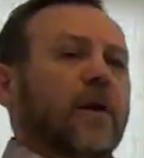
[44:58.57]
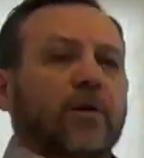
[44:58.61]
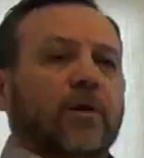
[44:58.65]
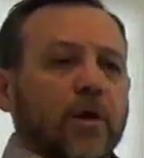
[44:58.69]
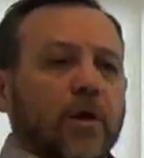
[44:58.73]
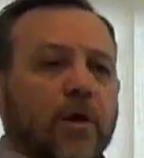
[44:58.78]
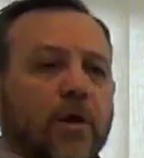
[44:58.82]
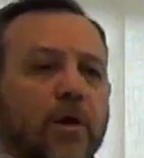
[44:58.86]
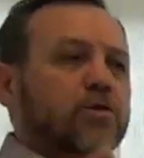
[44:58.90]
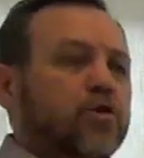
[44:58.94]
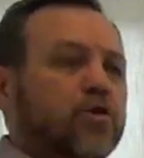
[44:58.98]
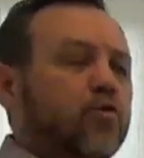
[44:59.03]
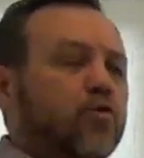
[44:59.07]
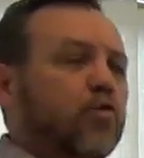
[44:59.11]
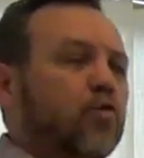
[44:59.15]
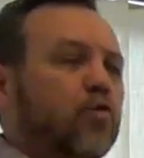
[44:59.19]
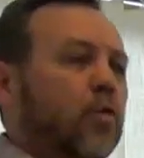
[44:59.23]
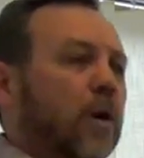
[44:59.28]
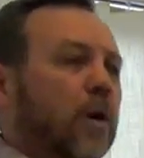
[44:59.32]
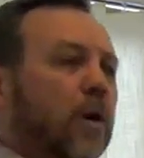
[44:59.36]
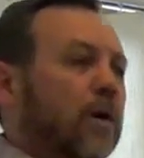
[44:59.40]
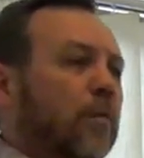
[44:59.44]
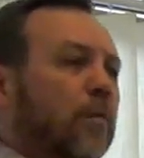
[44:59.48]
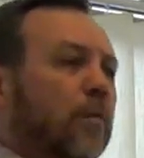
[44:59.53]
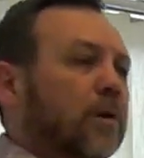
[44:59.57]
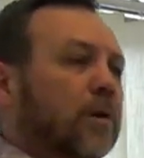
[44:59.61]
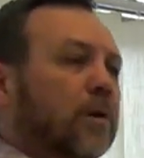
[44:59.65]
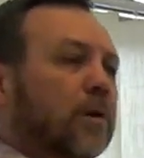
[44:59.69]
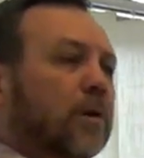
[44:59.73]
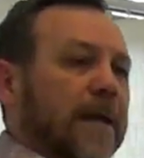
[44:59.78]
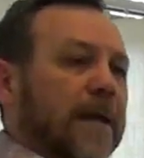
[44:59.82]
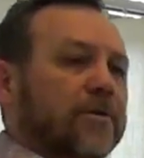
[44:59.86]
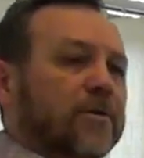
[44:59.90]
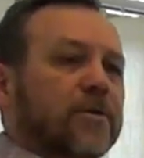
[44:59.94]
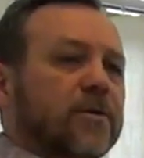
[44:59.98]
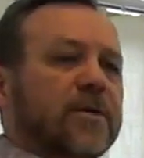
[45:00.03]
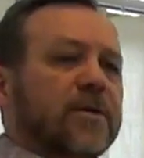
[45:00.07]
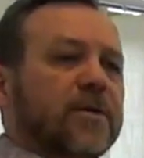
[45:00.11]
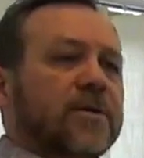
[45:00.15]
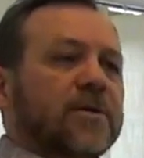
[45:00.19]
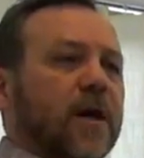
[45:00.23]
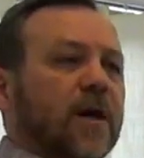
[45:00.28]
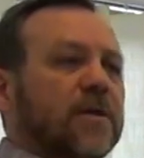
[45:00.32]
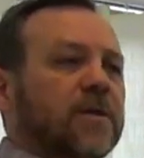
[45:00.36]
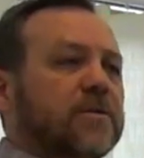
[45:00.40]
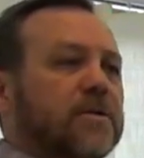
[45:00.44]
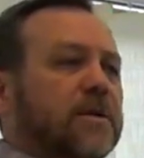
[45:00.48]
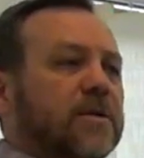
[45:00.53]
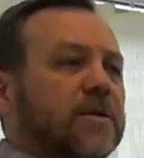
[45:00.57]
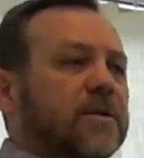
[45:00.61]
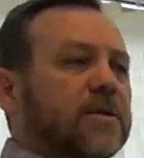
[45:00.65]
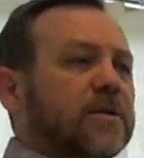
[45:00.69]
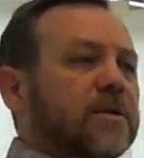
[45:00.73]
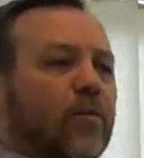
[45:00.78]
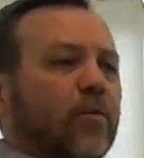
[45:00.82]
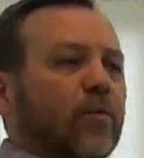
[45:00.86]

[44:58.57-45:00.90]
those who would like to discuss this,